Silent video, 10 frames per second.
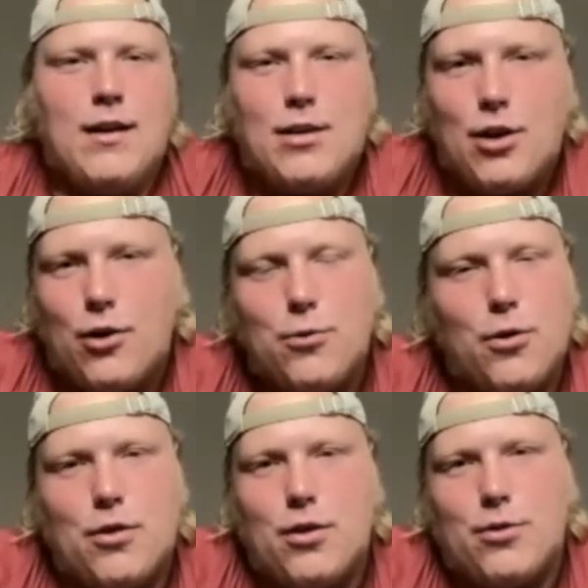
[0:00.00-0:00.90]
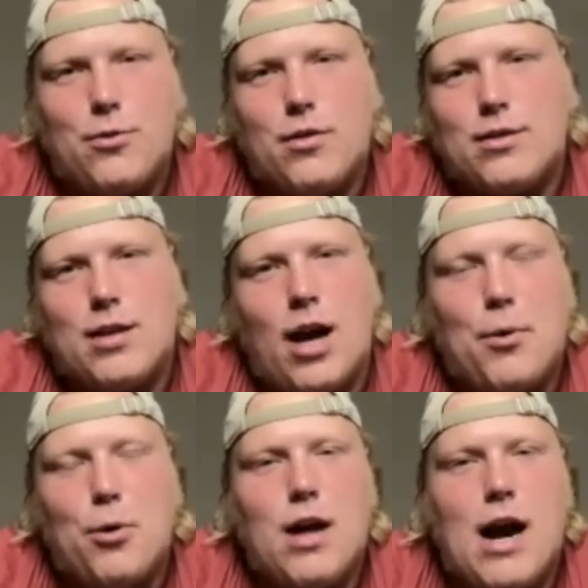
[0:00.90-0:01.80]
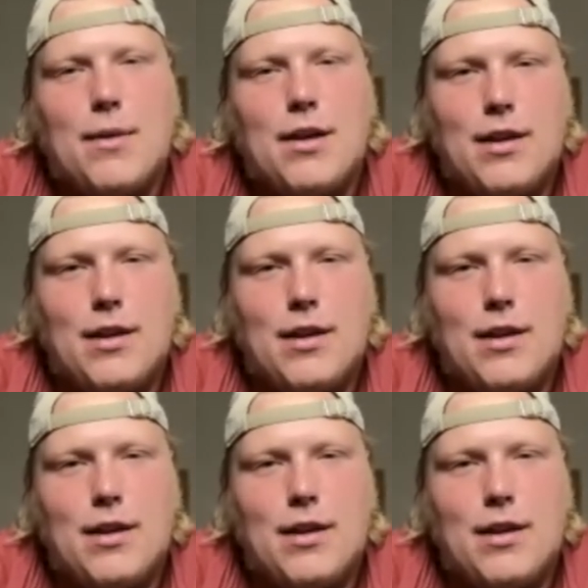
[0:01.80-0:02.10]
who are the top O linemen